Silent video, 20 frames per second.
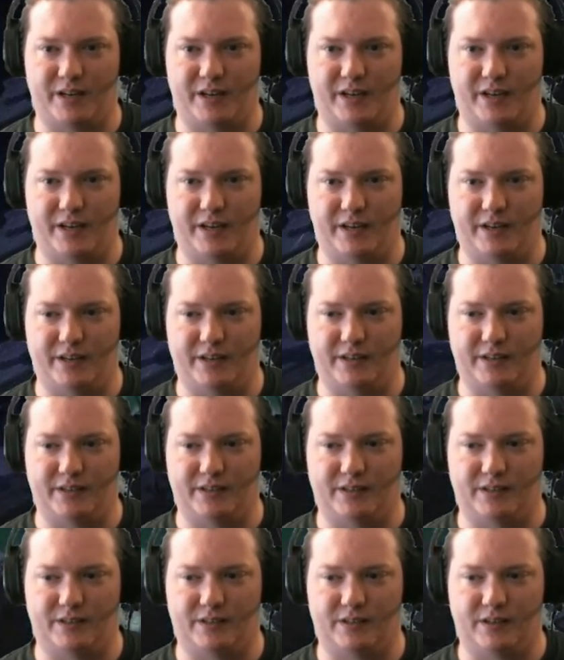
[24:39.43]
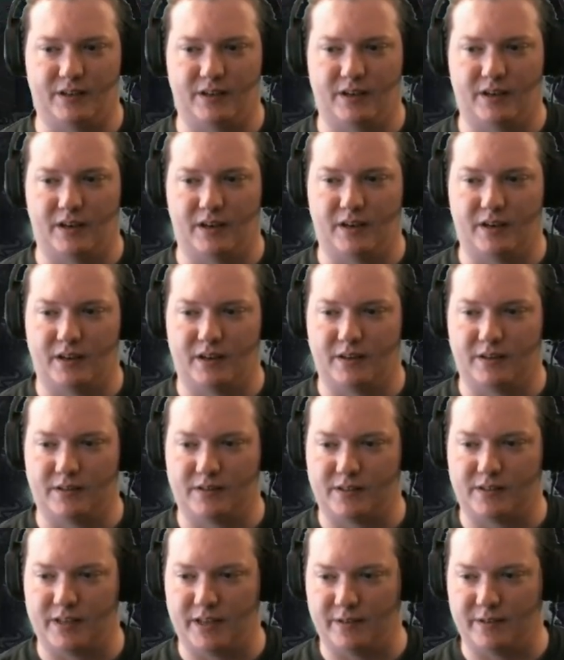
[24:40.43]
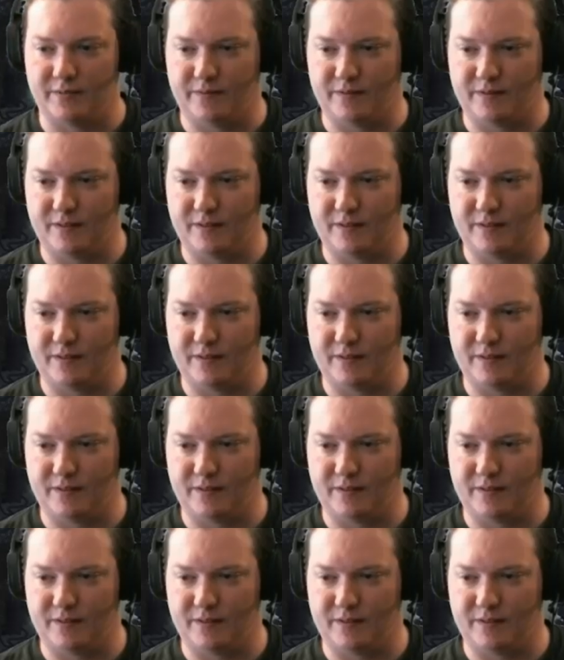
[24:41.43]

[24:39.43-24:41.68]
is, see,